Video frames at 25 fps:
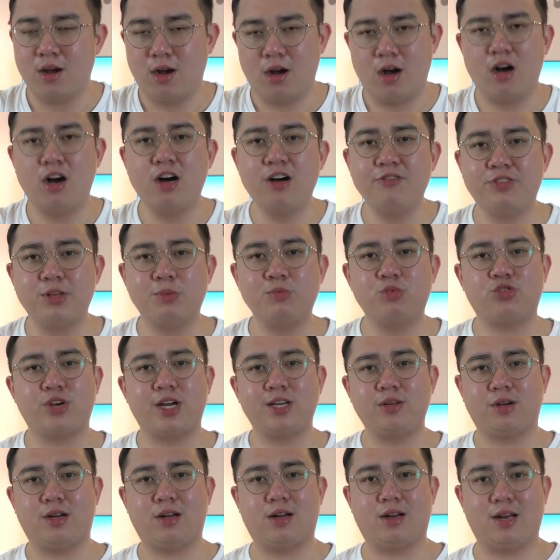all of them
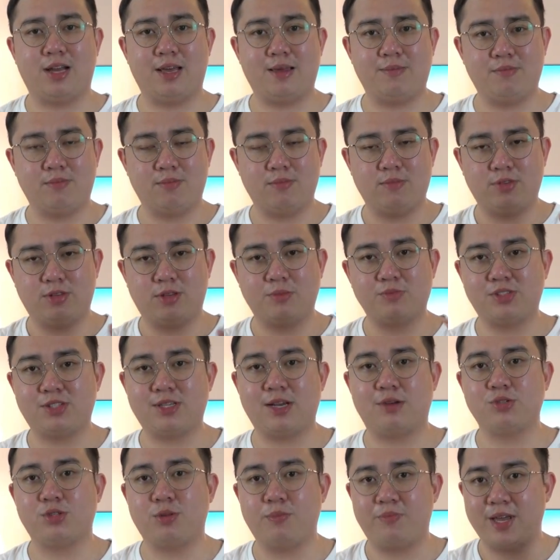trying to claim
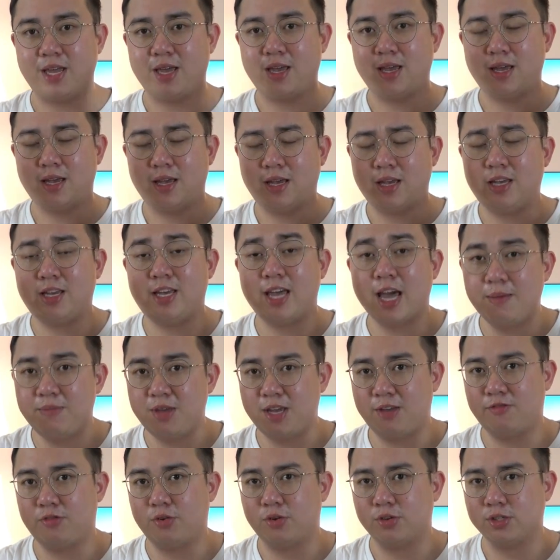themselves to be
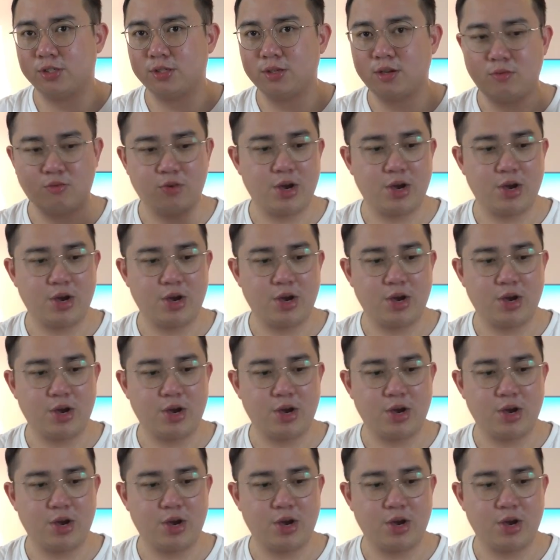gaming phones.